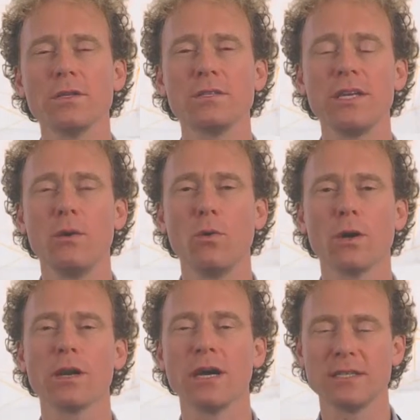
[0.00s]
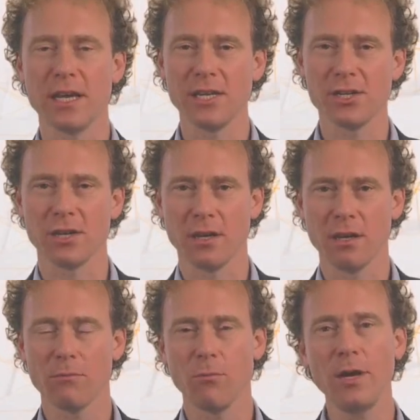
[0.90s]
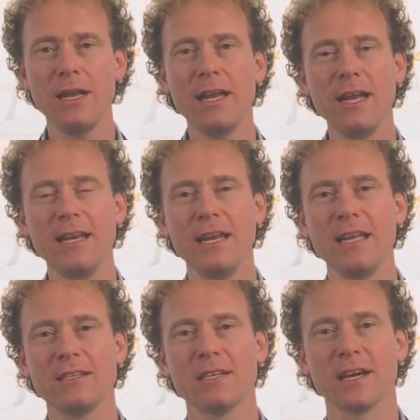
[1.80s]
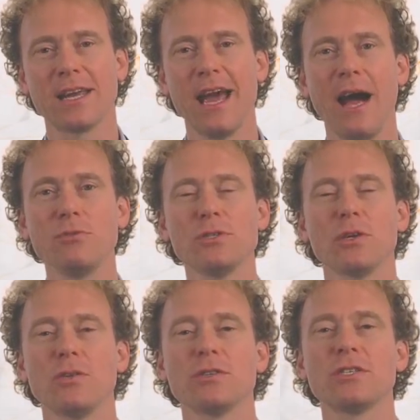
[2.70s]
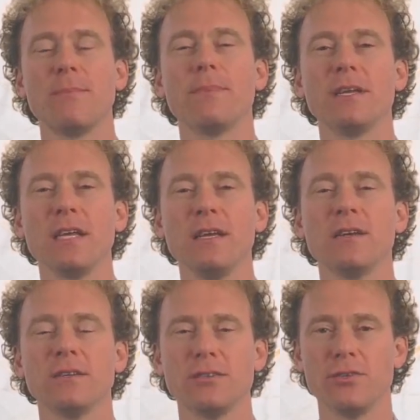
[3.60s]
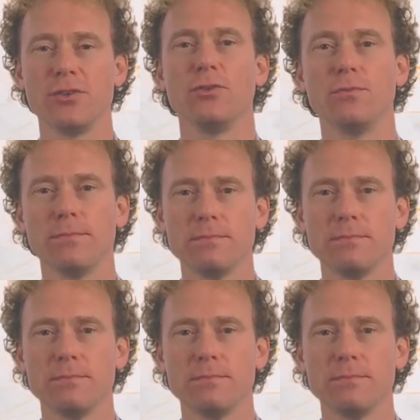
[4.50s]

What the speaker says: does the organization really need to count on somebody to do